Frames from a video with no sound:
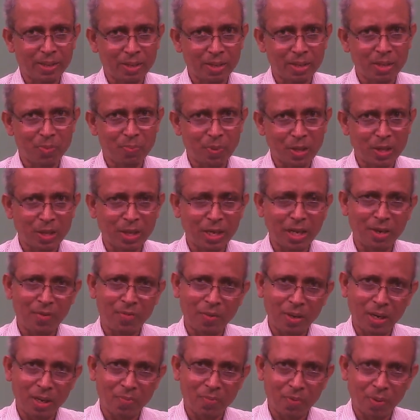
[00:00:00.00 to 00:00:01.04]
is basically
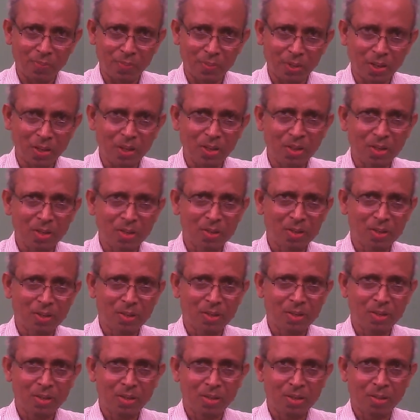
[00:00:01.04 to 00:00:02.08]
fed from the
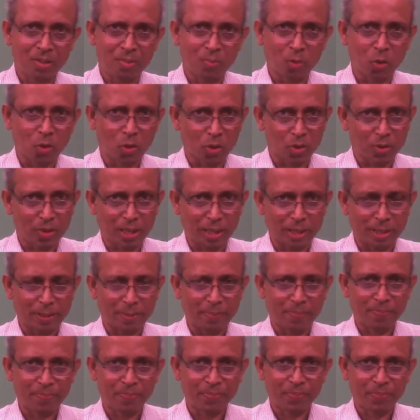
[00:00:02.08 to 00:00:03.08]
motor side.